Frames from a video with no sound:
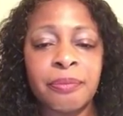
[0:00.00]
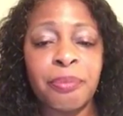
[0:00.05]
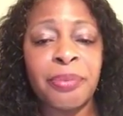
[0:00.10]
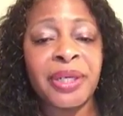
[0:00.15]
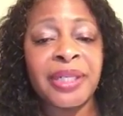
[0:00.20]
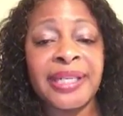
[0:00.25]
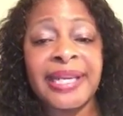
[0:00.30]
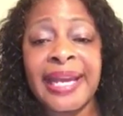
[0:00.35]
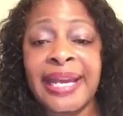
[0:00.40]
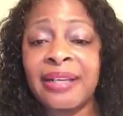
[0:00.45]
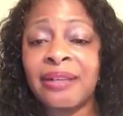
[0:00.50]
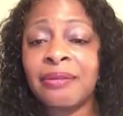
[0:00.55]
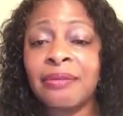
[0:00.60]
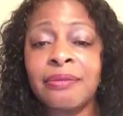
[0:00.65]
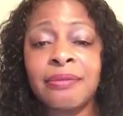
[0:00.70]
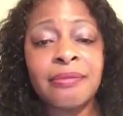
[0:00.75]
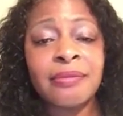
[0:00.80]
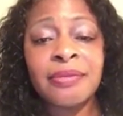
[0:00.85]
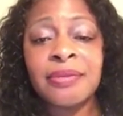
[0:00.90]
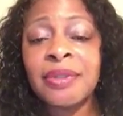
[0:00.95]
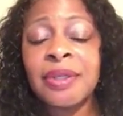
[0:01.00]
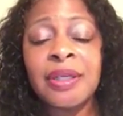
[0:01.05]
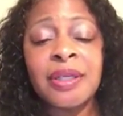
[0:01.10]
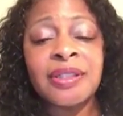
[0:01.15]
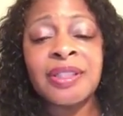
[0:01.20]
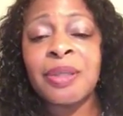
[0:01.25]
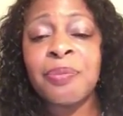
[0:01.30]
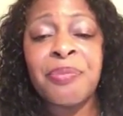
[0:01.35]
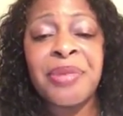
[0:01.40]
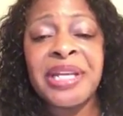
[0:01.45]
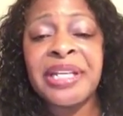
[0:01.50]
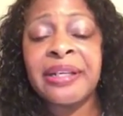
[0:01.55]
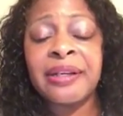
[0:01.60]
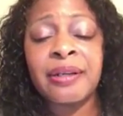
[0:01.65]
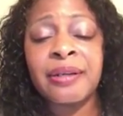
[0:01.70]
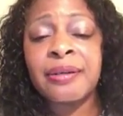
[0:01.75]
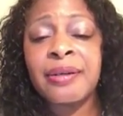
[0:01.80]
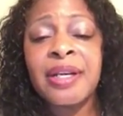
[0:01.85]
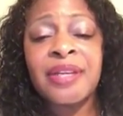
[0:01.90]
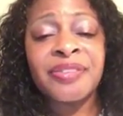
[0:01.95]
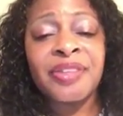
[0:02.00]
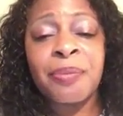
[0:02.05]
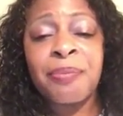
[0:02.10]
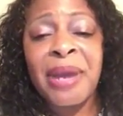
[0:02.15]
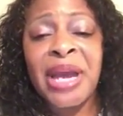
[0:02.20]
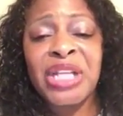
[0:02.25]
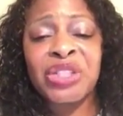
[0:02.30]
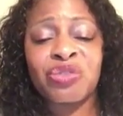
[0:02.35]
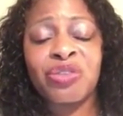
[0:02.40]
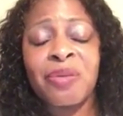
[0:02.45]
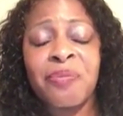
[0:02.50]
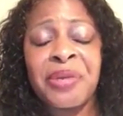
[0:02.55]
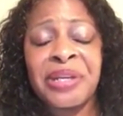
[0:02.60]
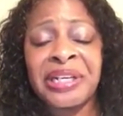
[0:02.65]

But yet, the media, the mainstream